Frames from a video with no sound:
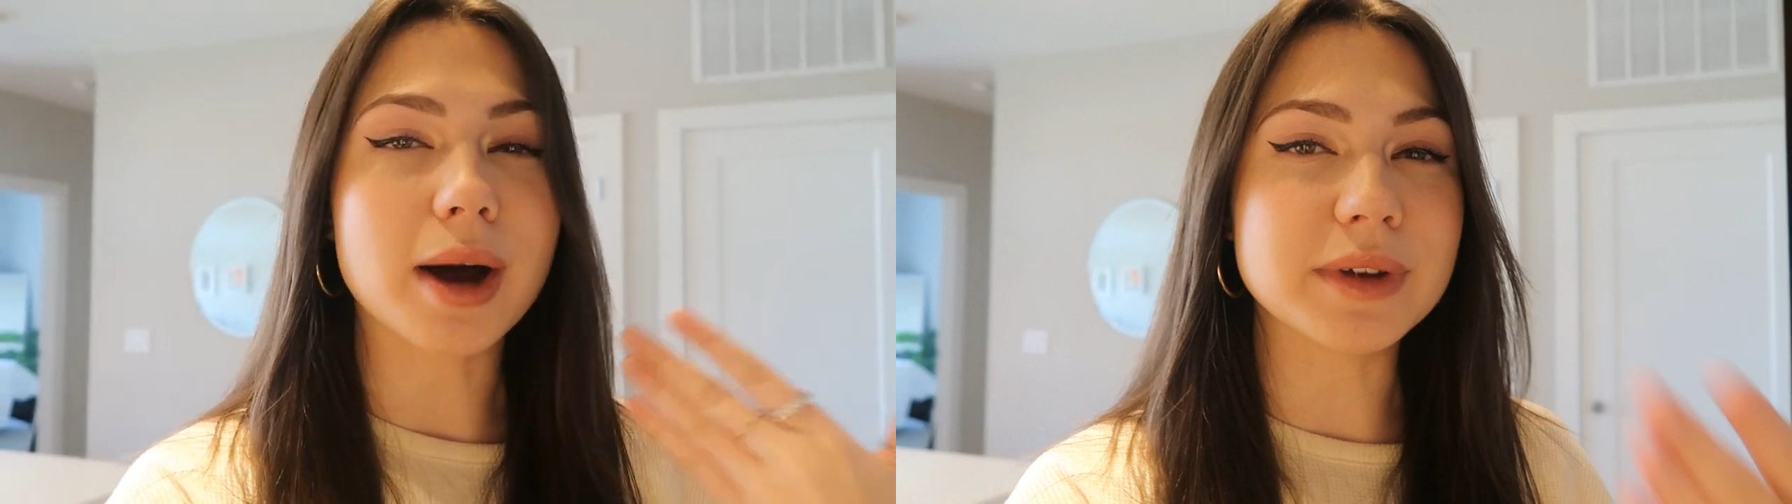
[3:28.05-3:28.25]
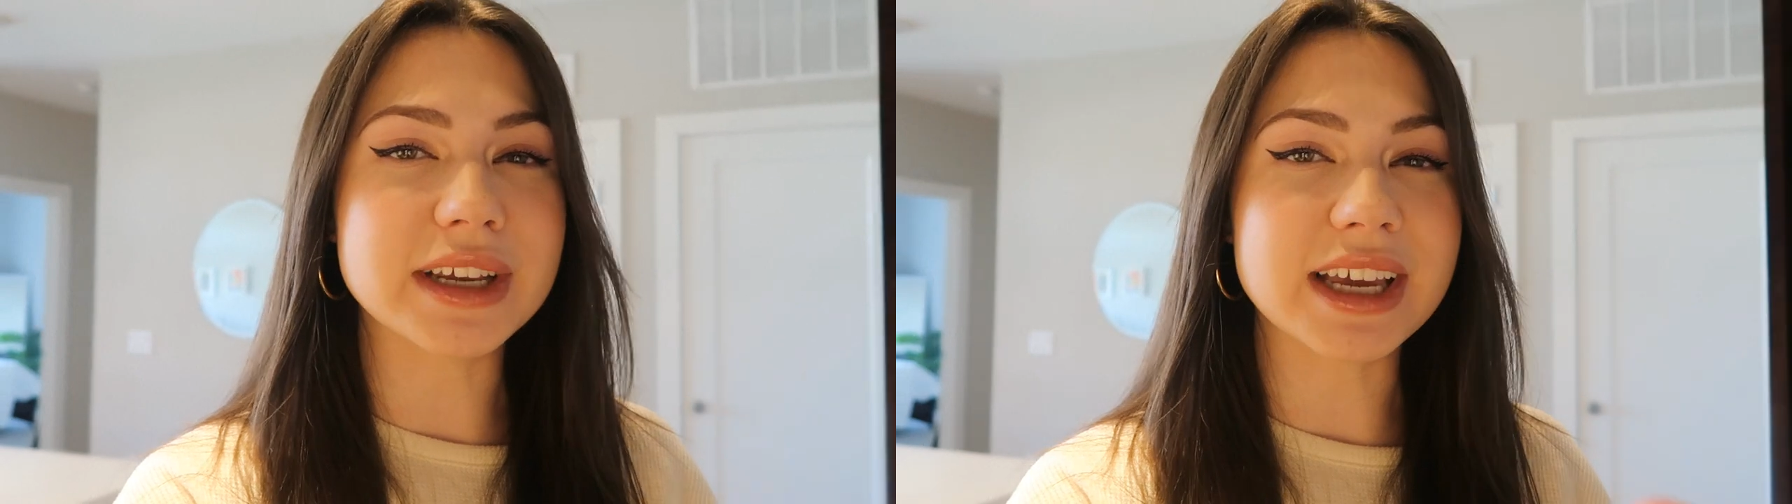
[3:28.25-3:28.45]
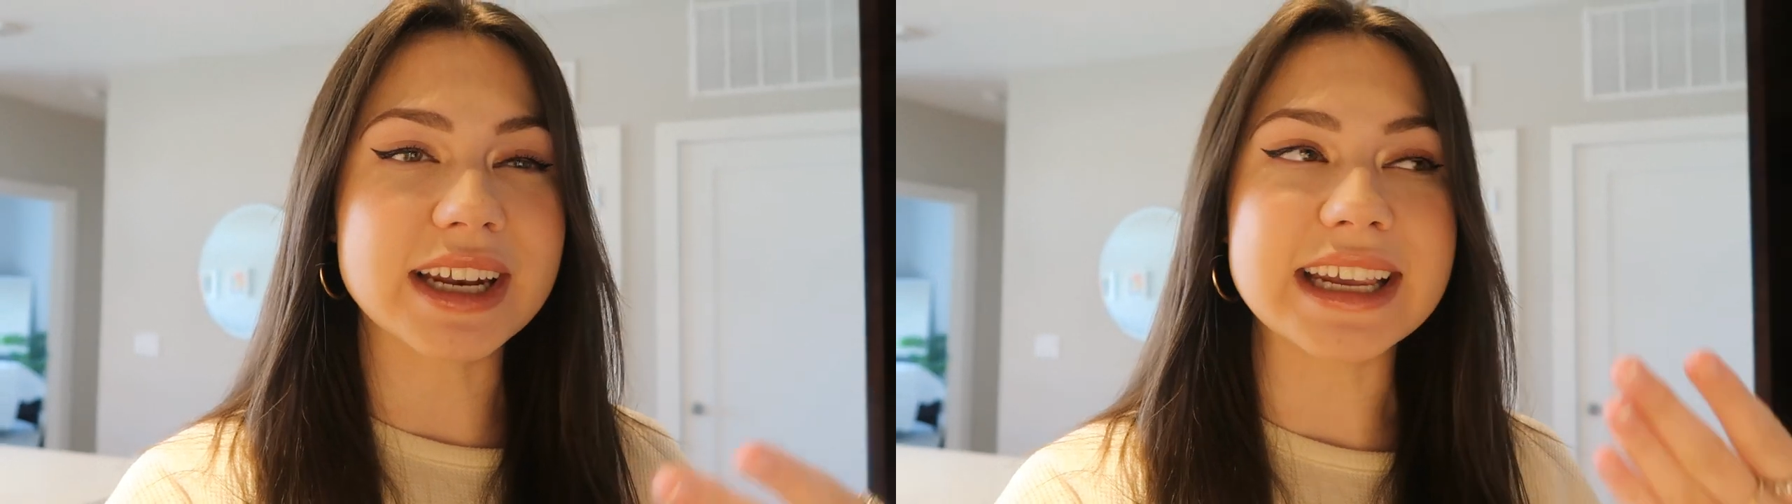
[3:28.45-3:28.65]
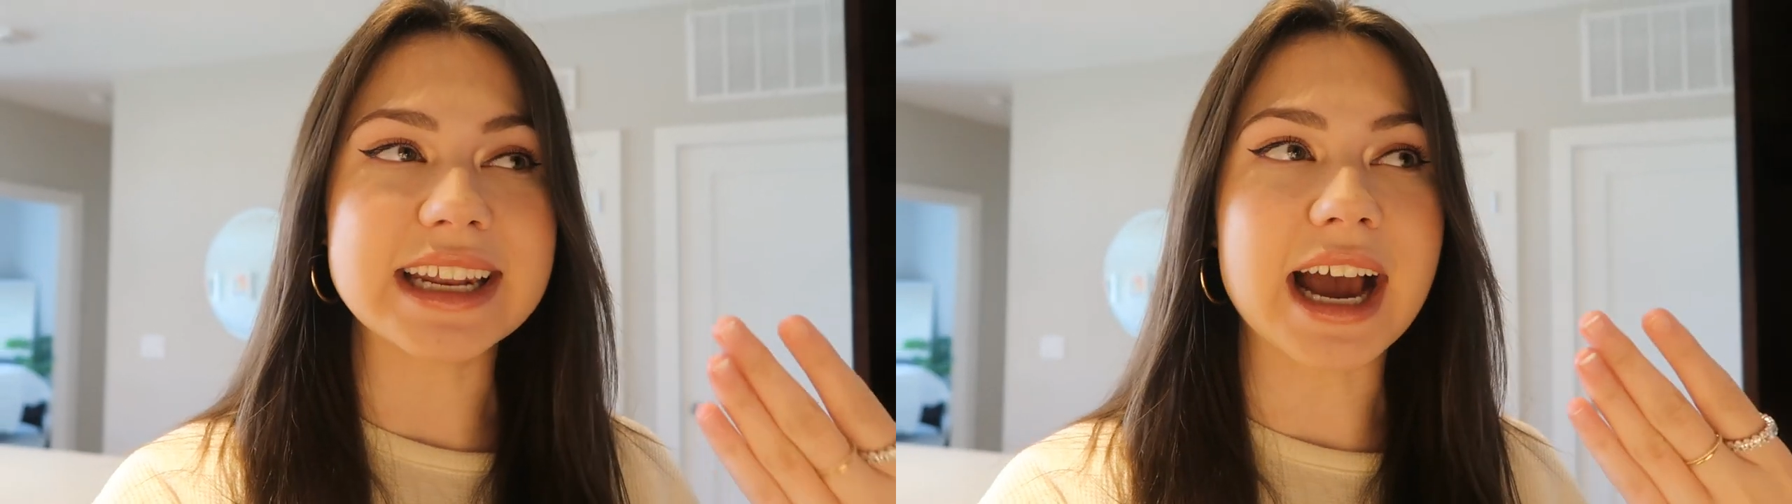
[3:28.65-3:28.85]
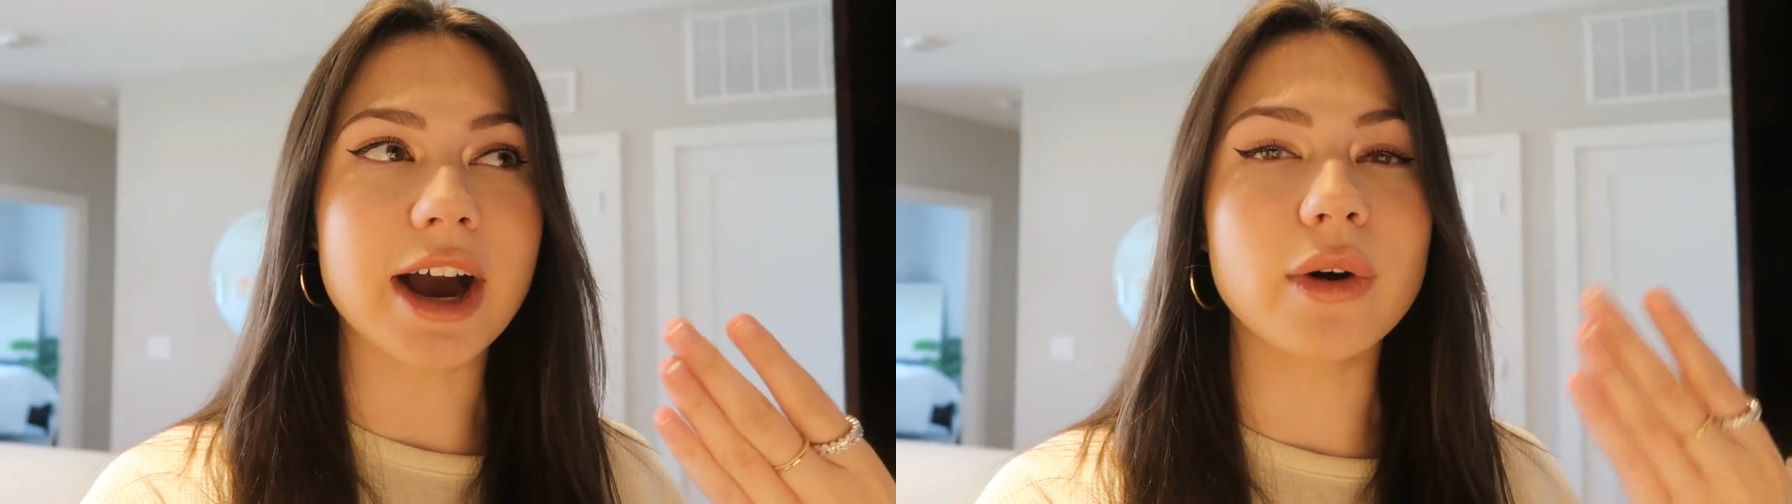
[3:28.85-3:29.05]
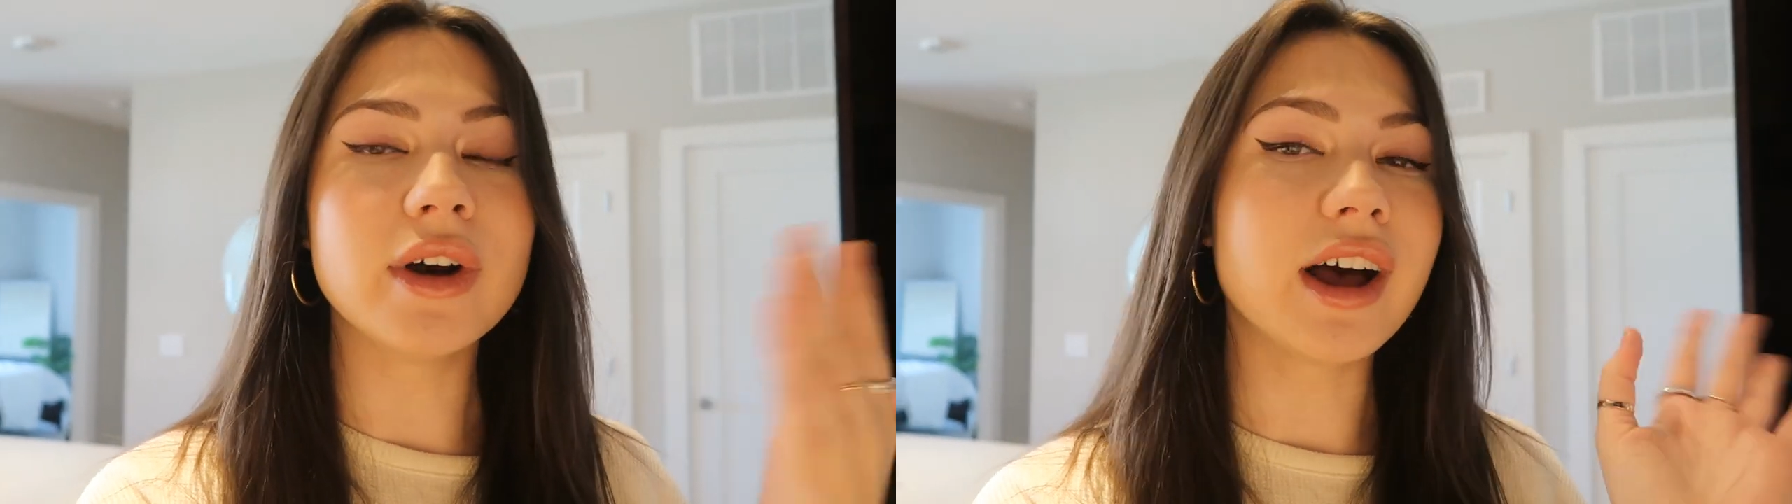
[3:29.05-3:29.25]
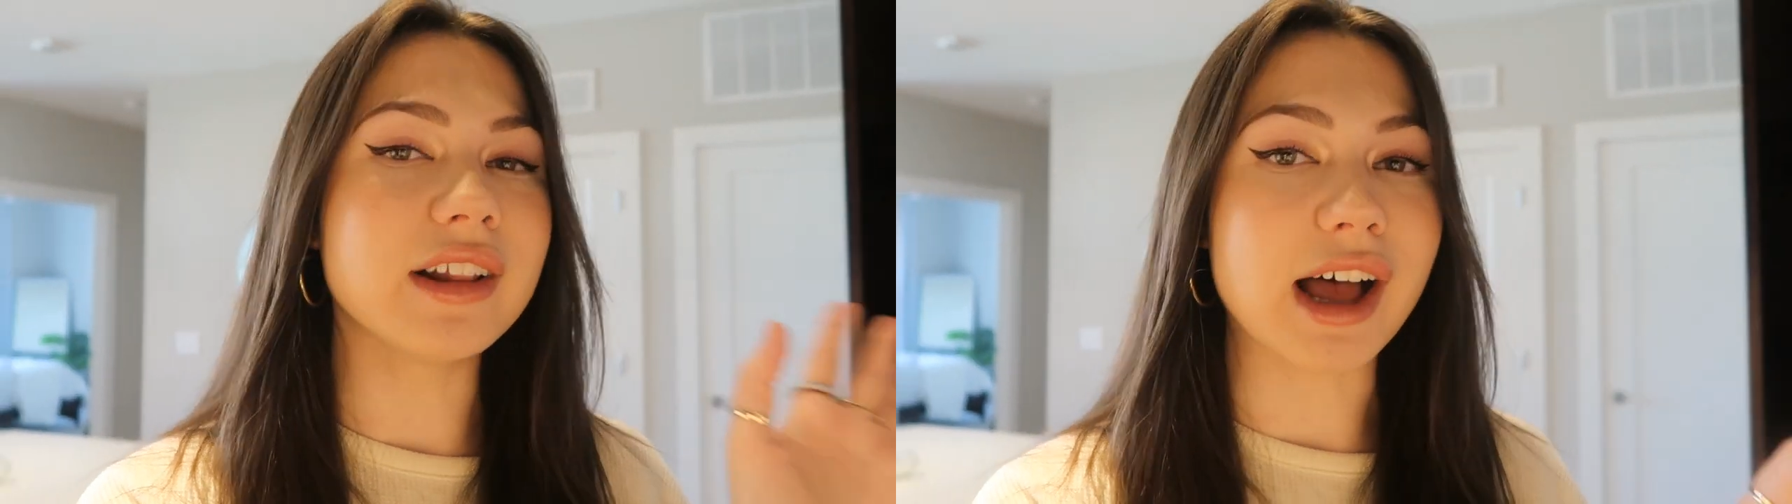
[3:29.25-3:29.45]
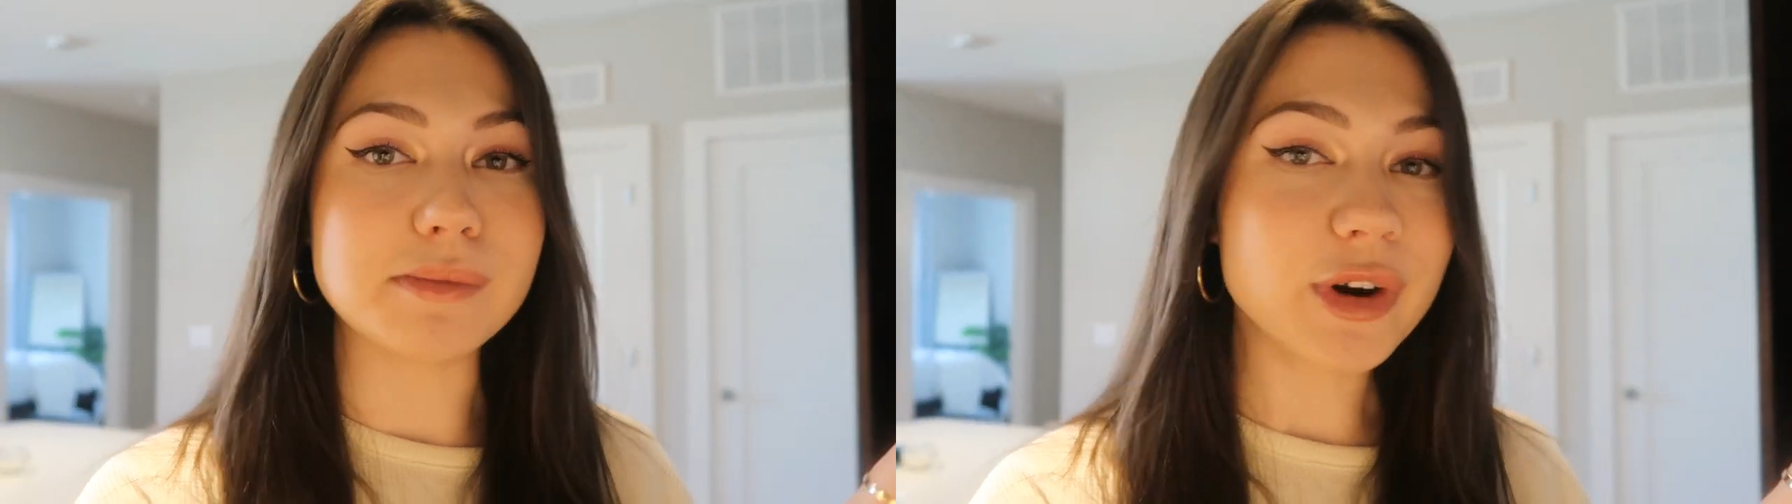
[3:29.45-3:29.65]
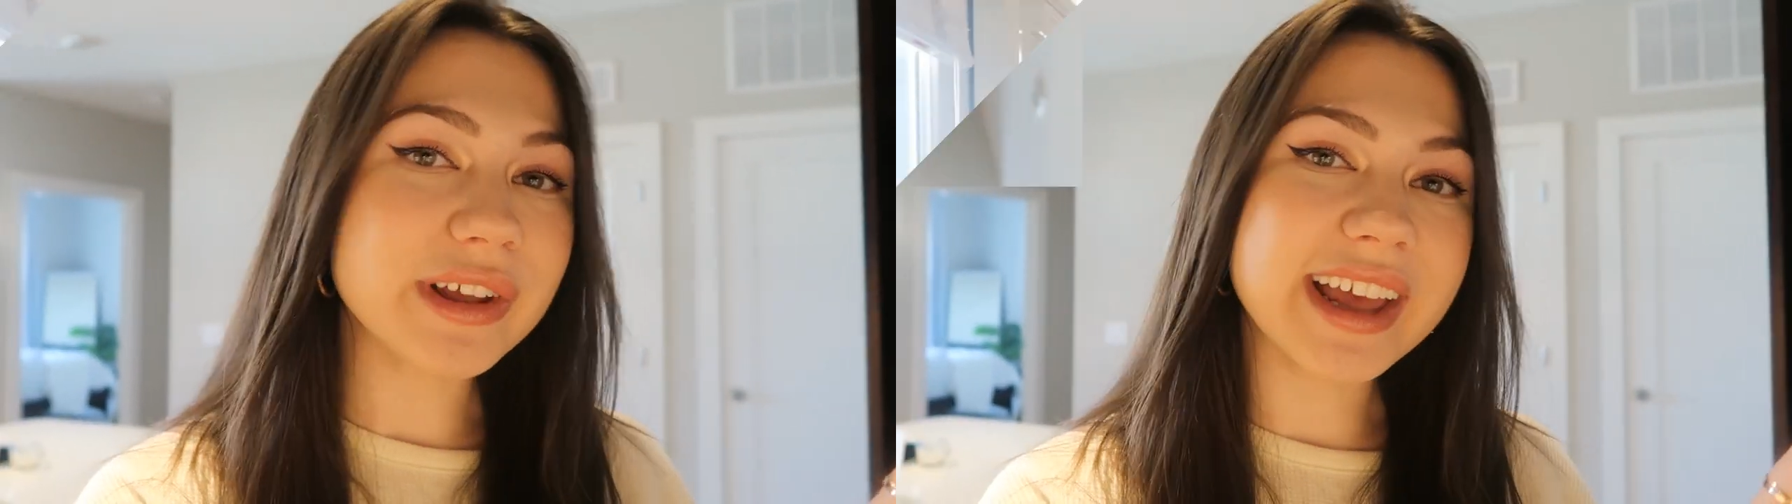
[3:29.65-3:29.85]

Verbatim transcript: probably gonna eat out a lot more